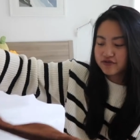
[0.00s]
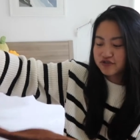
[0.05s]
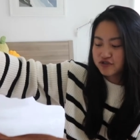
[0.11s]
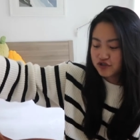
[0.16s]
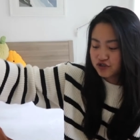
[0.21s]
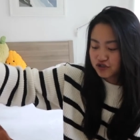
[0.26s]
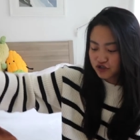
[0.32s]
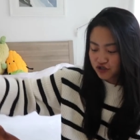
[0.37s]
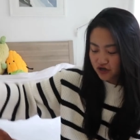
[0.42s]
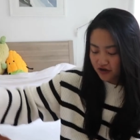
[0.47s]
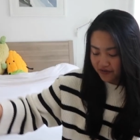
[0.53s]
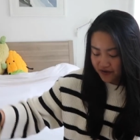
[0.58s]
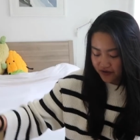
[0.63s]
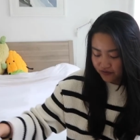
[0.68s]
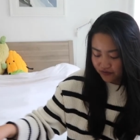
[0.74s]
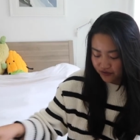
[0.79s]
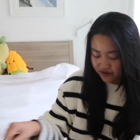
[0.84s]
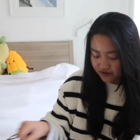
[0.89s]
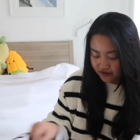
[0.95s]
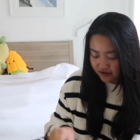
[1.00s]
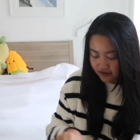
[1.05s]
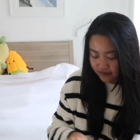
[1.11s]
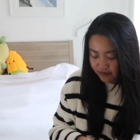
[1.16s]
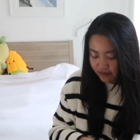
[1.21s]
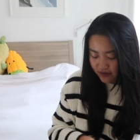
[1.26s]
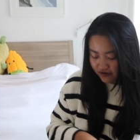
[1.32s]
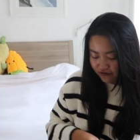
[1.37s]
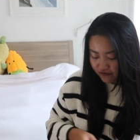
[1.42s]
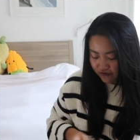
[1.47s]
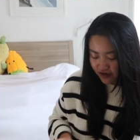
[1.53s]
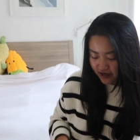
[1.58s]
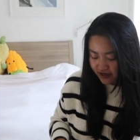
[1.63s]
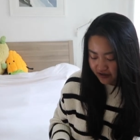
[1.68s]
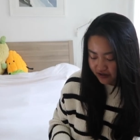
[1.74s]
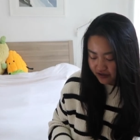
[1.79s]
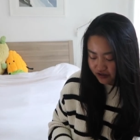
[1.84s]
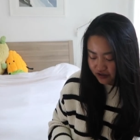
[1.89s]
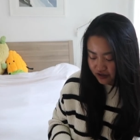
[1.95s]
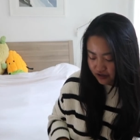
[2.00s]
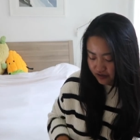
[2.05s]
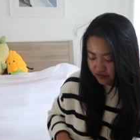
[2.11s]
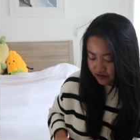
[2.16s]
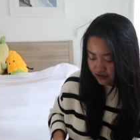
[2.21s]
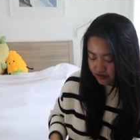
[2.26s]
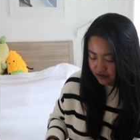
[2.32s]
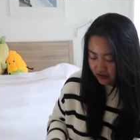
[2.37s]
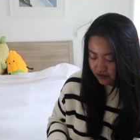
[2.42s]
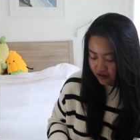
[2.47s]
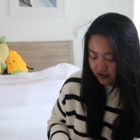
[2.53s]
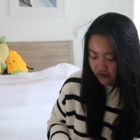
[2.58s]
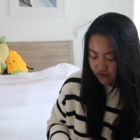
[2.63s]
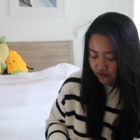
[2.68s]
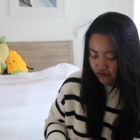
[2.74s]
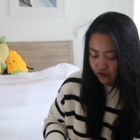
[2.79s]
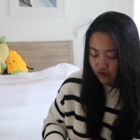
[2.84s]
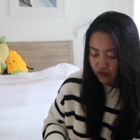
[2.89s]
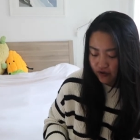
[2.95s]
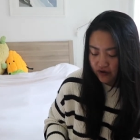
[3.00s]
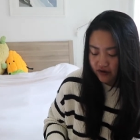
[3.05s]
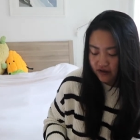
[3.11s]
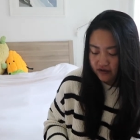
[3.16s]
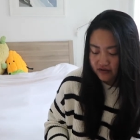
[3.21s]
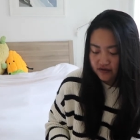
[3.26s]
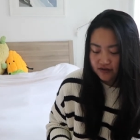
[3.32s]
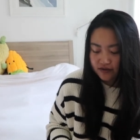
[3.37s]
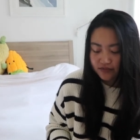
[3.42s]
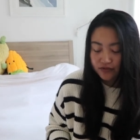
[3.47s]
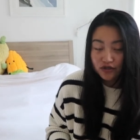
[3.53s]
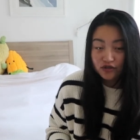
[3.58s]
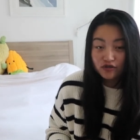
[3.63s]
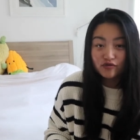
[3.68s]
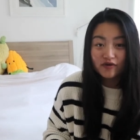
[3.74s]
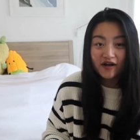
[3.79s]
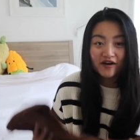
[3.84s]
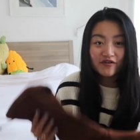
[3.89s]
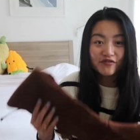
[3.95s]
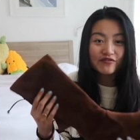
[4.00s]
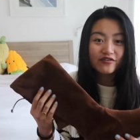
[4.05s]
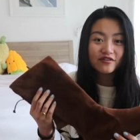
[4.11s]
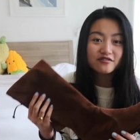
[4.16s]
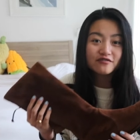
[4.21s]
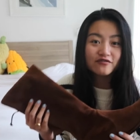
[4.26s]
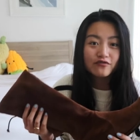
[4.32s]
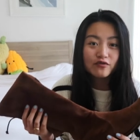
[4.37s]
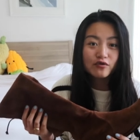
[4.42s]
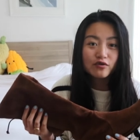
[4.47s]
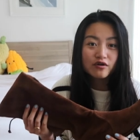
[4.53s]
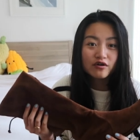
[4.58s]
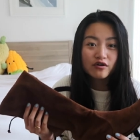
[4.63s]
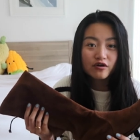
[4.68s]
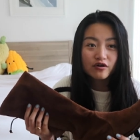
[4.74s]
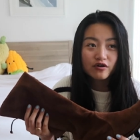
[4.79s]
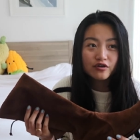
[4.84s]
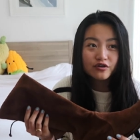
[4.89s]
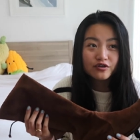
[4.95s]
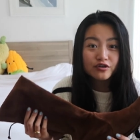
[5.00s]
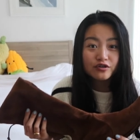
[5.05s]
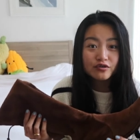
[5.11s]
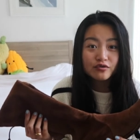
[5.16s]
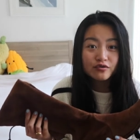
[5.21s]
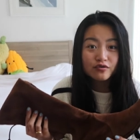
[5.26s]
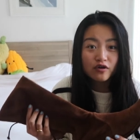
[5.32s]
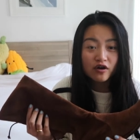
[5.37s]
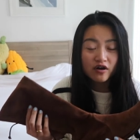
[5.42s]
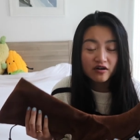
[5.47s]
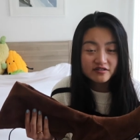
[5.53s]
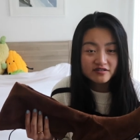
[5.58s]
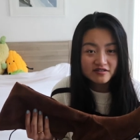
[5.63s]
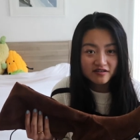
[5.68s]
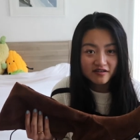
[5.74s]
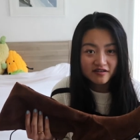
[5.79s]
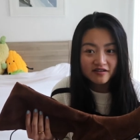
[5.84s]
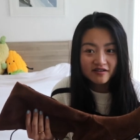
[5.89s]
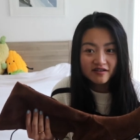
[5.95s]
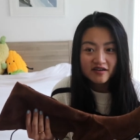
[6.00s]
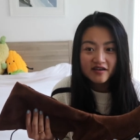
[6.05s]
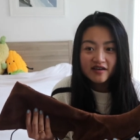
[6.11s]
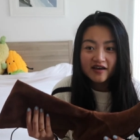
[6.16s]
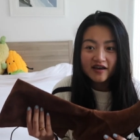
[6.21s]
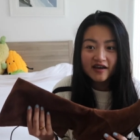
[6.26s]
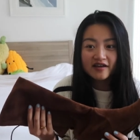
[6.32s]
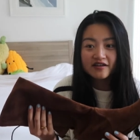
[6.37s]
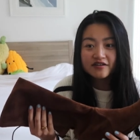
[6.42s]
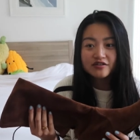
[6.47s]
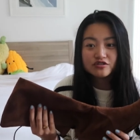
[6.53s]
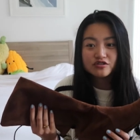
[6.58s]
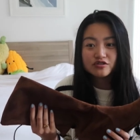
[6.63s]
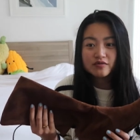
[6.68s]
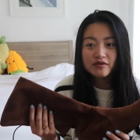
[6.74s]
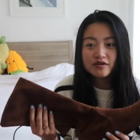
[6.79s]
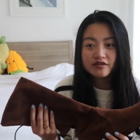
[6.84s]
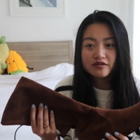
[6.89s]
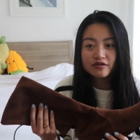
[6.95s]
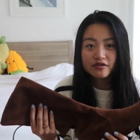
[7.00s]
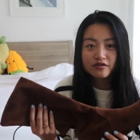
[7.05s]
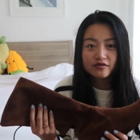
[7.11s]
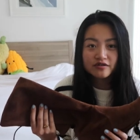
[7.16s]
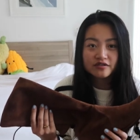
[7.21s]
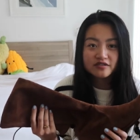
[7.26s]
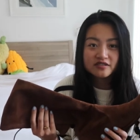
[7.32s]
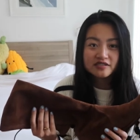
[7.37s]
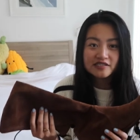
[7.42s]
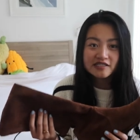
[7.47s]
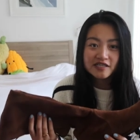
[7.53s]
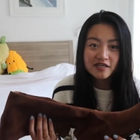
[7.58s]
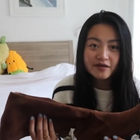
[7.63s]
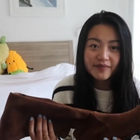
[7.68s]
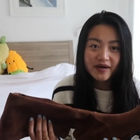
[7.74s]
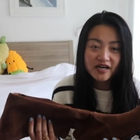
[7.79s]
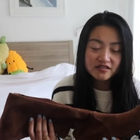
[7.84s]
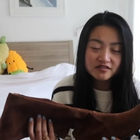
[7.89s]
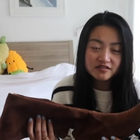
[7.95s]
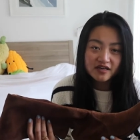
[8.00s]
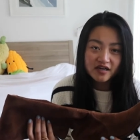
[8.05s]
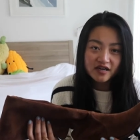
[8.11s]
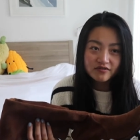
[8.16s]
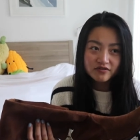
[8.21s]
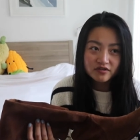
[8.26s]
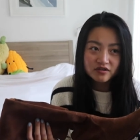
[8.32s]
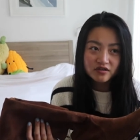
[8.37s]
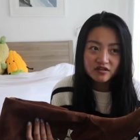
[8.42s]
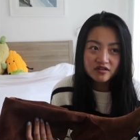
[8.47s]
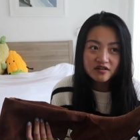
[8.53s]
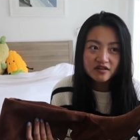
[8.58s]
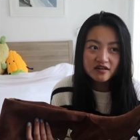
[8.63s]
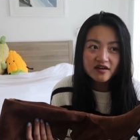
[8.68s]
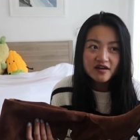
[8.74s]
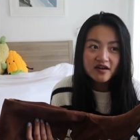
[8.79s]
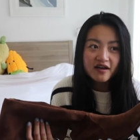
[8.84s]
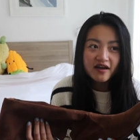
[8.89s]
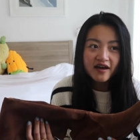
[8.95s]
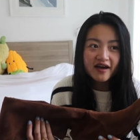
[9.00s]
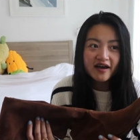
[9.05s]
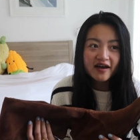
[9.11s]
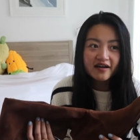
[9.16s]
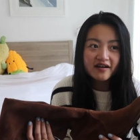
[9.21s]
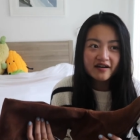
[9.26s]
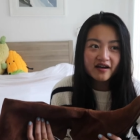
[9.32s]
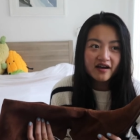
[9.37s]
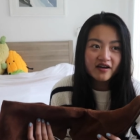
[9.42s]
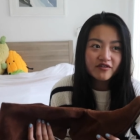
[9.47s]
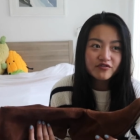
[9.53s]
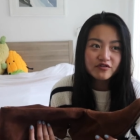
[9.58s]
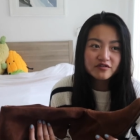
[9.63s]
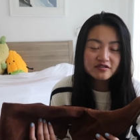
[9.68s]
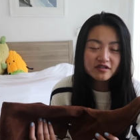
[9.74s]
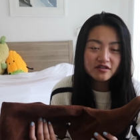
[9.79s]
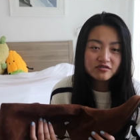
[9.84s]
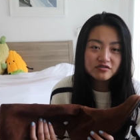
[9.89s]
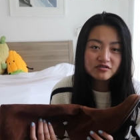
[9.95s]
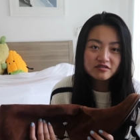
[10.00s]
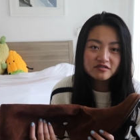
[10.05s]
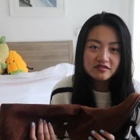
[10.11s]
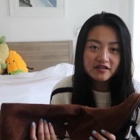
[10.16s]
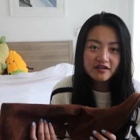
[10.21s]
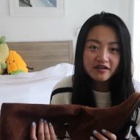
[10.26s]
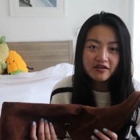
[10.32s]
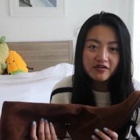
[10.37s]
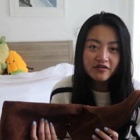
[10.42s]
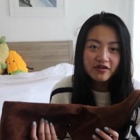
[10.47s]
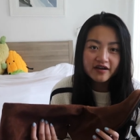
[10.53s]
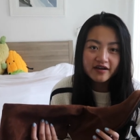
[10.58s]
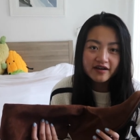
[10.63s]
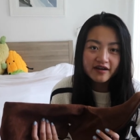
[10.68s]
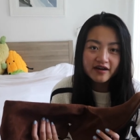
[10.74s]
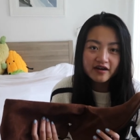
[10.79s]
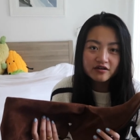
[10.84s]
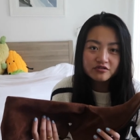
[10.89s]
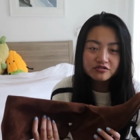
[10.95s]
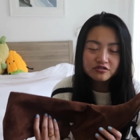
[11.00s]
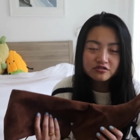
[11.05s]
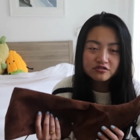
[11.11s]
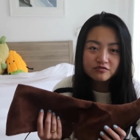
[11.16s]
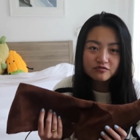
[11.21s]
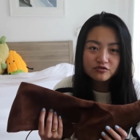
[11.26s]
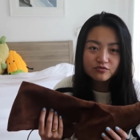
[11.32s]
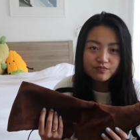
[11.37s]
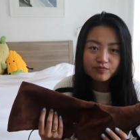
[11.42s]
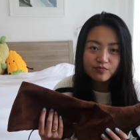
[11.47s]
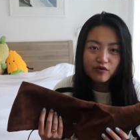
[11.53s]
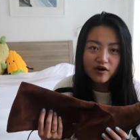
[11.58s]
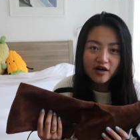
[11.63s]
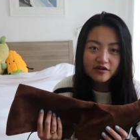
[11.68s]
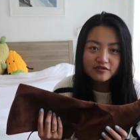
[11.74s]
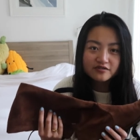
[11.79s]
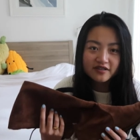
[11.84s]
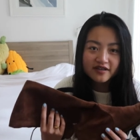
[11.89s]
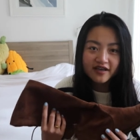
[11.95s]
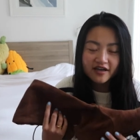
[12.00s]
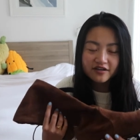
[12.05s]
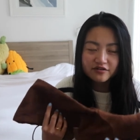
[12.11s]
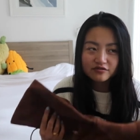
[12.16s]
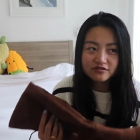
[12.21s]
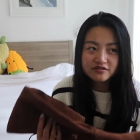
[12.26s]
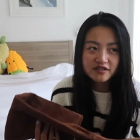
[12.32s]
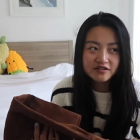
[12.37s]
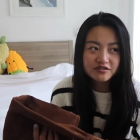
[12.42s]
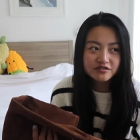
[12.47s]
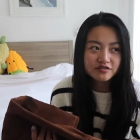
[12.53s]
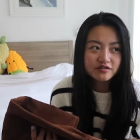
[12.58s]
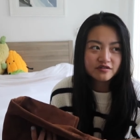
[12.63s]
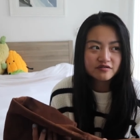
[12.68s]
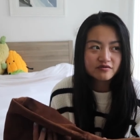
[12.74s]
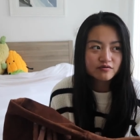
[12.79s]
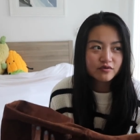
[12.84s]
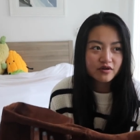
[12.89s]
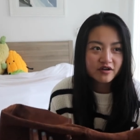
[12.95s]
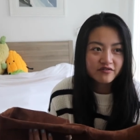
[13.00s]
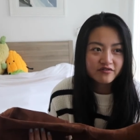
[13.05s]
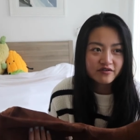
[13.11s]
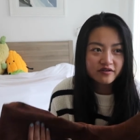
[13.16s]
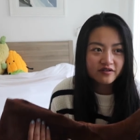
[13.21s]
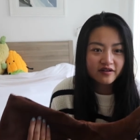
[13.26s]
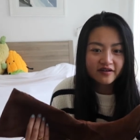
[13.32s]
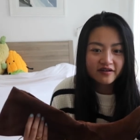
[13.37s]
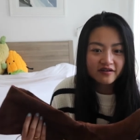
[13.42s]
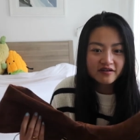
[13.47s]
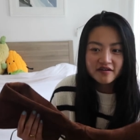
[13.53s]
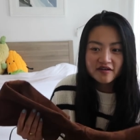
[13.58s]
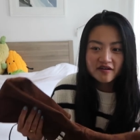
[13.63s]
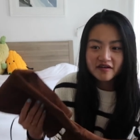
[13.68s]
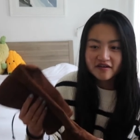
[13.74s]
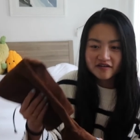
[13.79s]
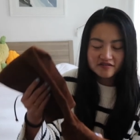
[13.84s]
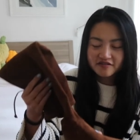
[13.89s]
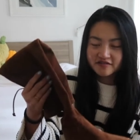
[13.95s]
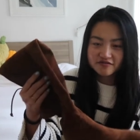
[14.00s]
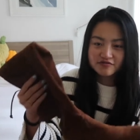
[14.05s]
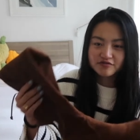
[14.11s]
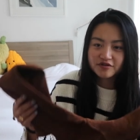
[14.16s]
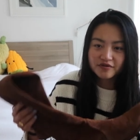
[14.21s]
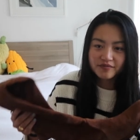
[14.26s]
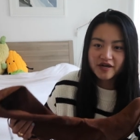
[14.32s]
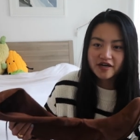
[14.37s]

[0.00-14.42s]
was just shopping with my friend. She was looking for some cute outfits for her new godson and she wanted to go into TK Maxx to have a look. And at first I was just like, okay, yeah, I'll just browse the candle section, whatever, like doesn't really